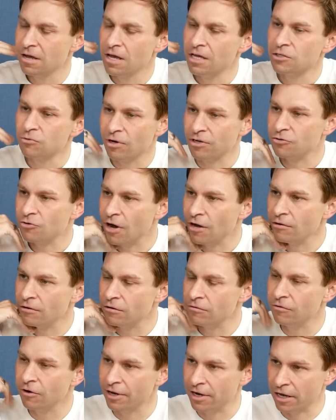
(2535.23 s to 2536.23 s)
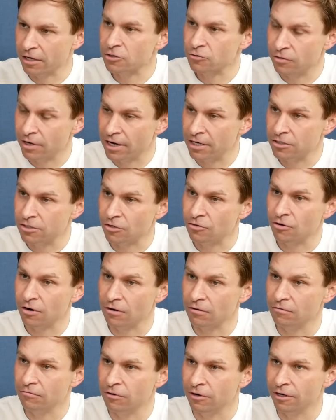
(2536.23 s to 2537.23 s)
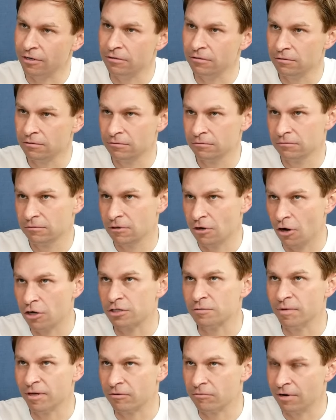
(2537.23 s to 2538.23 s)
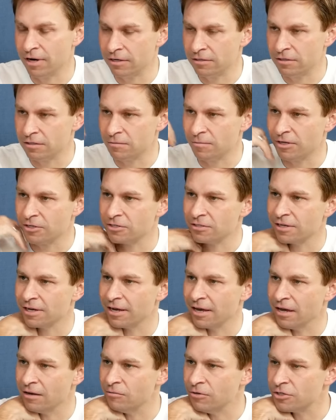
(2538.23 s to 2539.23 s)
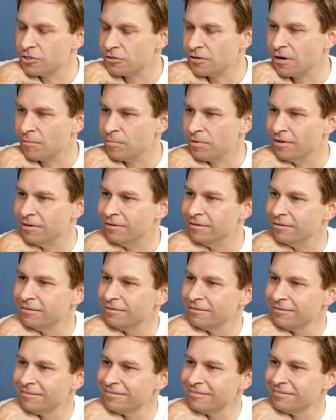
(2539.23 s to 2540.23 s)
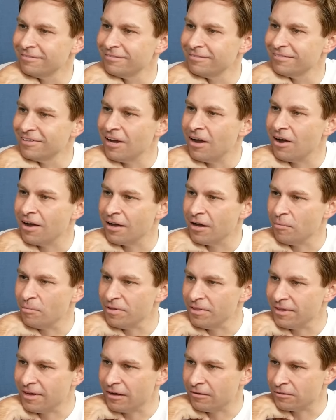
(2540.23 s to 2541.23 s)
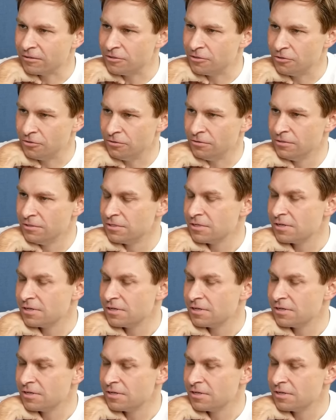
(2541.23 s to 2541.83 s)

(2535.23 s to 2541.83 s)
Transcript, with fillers: So I try to avoid x-rays. I try to avoid cosmic rays as much as I can, which are high up in the altitudes.